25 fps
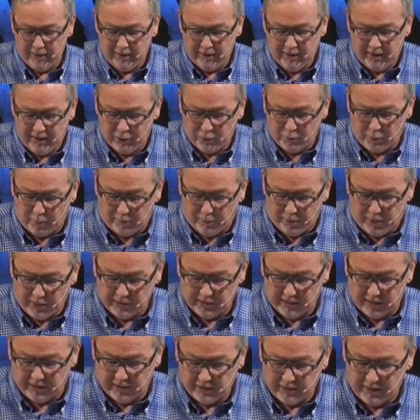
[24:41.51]
Here's what Paul
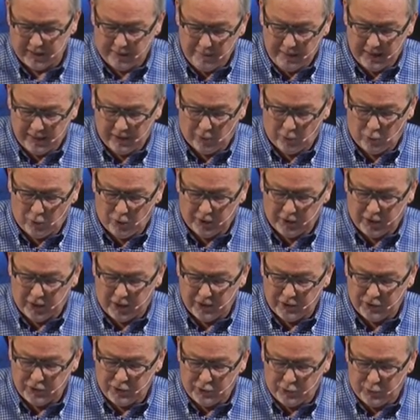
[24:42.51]
says. And may the Lord
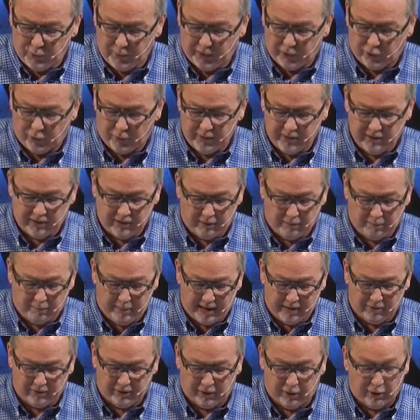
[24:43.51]
cause you to increase and
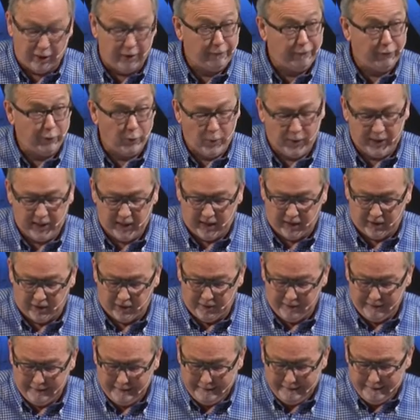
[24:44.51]
abound in love for one
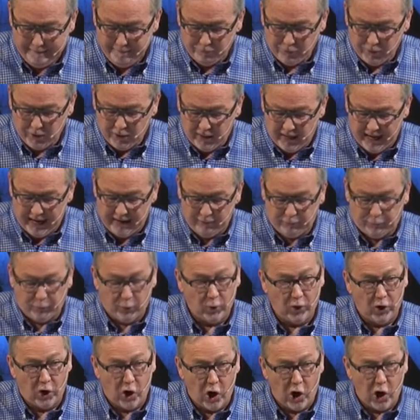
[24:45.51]
another and
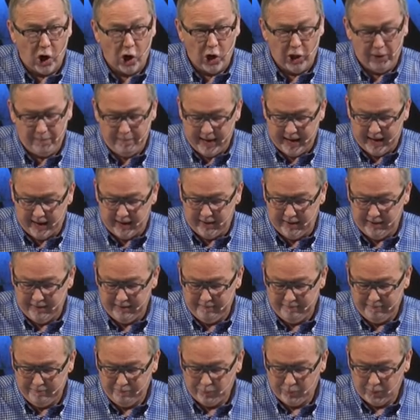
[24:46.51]
for all
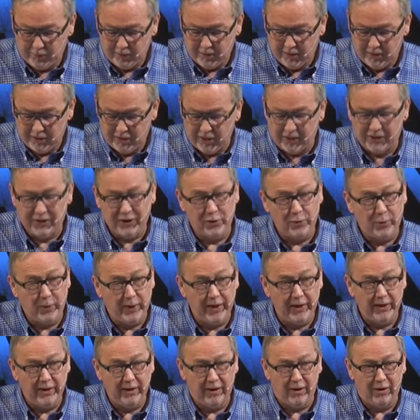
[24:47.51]
men, just as
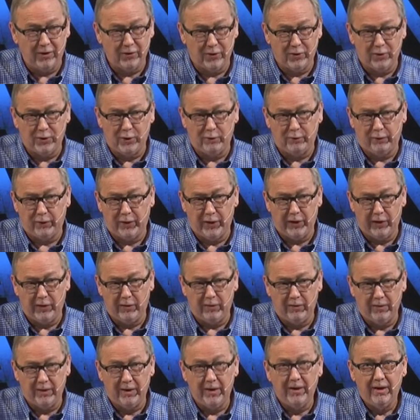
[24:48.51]
we also do for
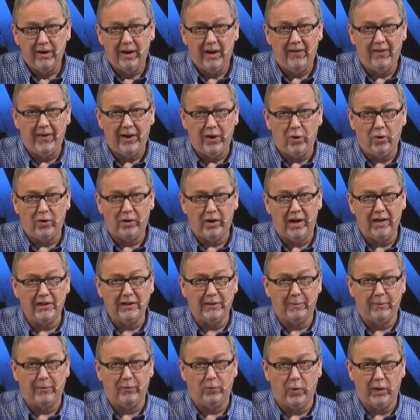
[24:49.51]
you. Uh, that whole
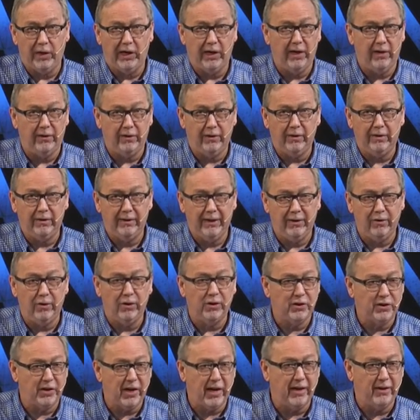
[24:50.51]
concept of one another here
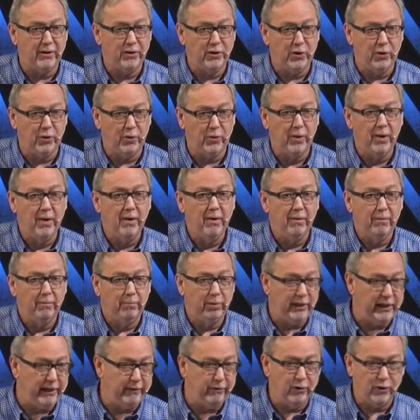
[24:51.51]
is tied to
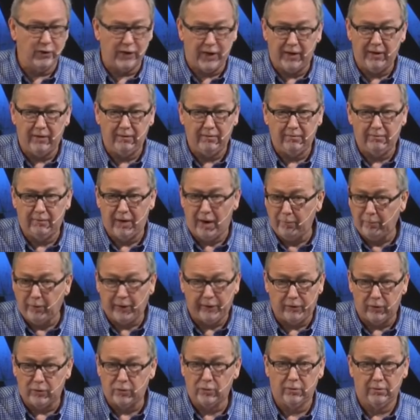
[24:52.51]
believers and
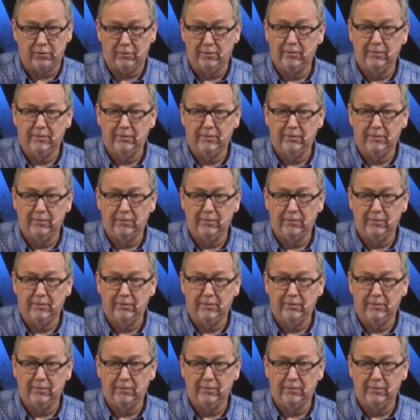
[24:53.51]
non-believers